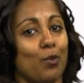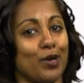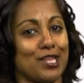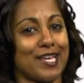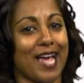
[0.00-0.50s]
What
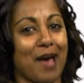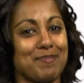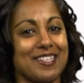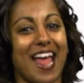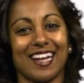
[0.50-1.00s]
do you think
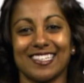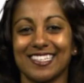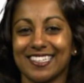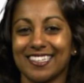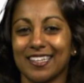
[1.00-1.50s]
happened
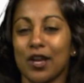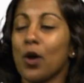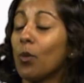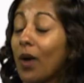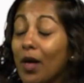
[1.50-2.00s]
next?
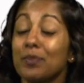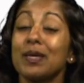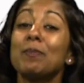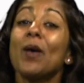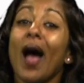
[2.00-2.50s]
Well,
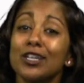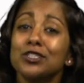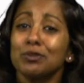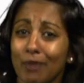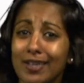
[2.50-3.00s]
people
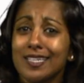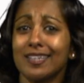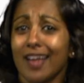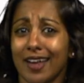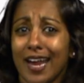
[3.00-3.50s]
actually
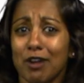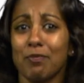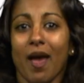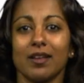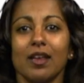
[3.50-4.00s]
rented an
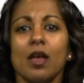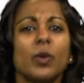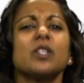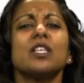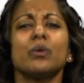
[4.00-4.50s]
airbed
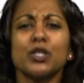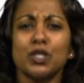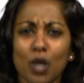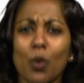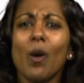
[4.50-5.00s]
because they were
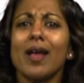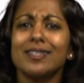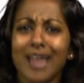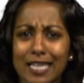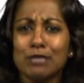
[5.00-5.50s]
so
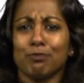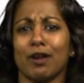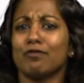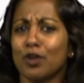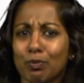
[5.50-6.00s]

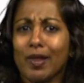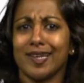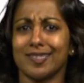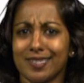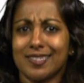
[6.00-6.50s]
desperate for a
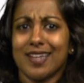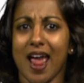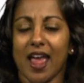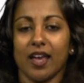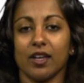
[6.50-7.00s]
place to
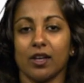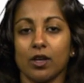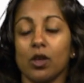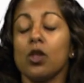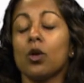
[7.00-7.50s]
stay.
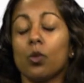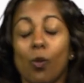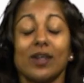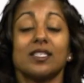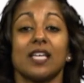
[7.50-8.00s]

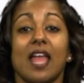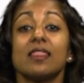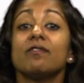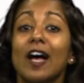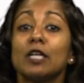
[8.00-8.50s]
Once again,
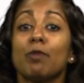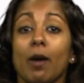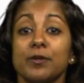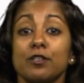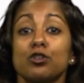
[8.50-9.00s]
the value
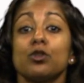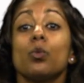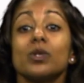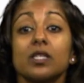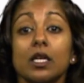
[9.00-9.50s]

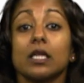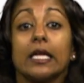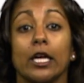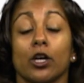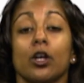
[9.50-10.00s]
proposition was
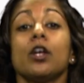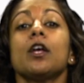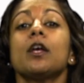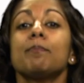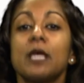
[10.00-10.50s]
clear.
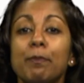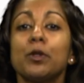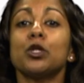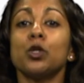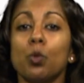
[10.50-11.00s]

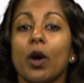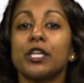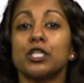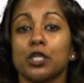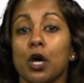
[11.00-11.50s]
People who
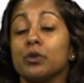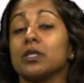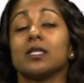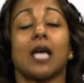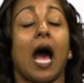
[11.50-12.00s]
wanted to go to this